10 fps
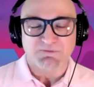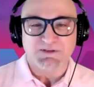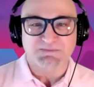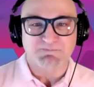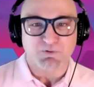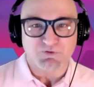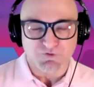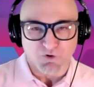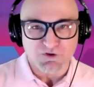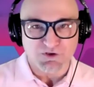was
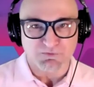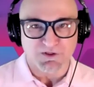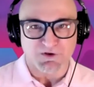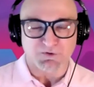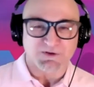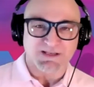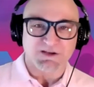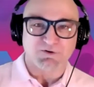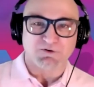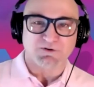drawn to with you is that
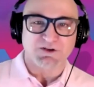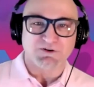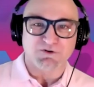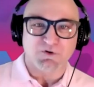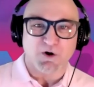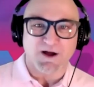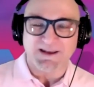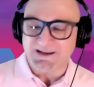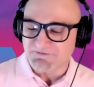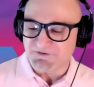you're you know you're quite
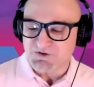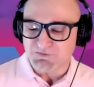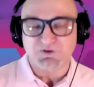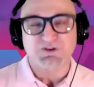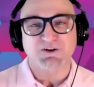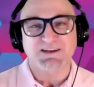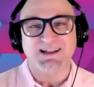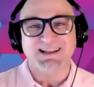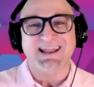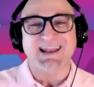individual. You don't get,
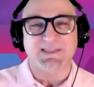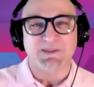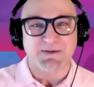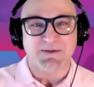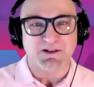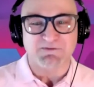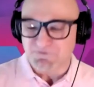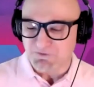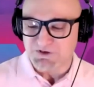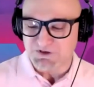let other people
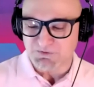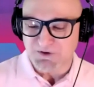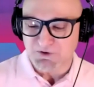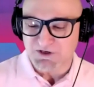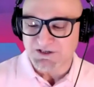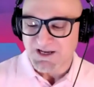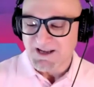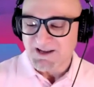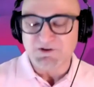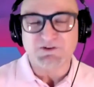influence you, and I wanted
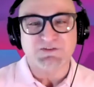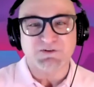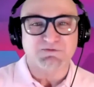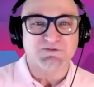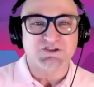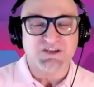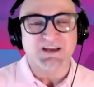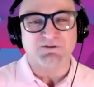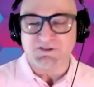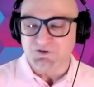you to sort of share
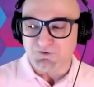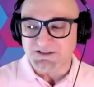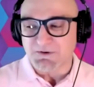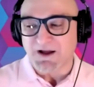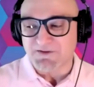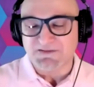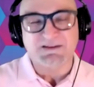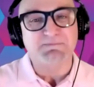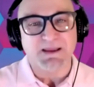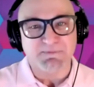your story so others
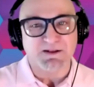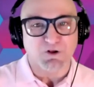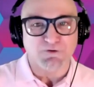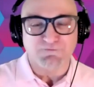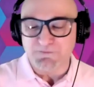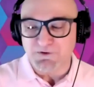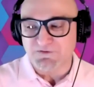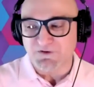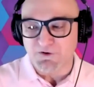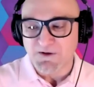can maybe learn from you.
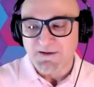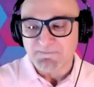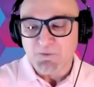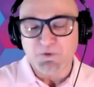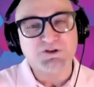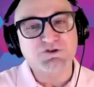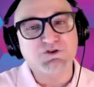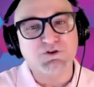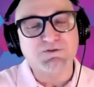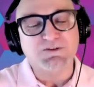So what did you
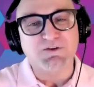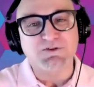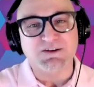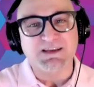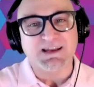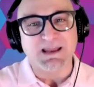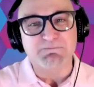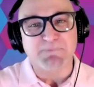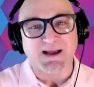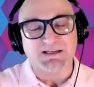do so you didn't get
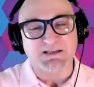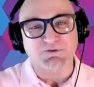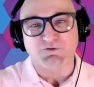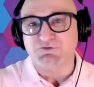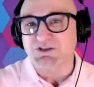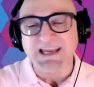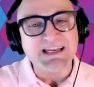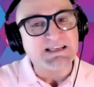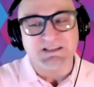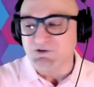impacted or
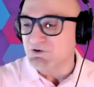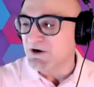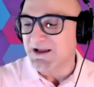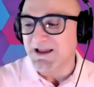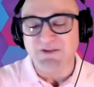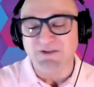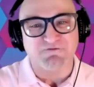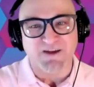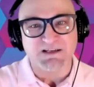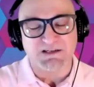teased or
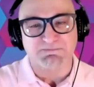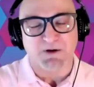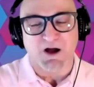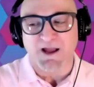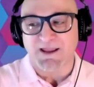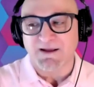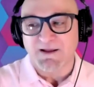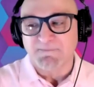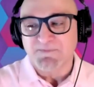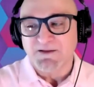affected by
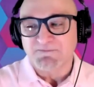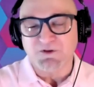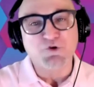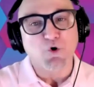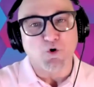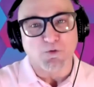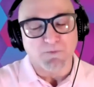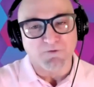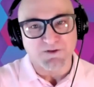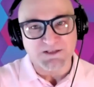the norm
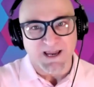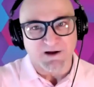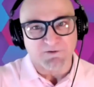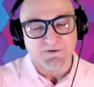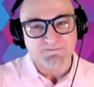of the town?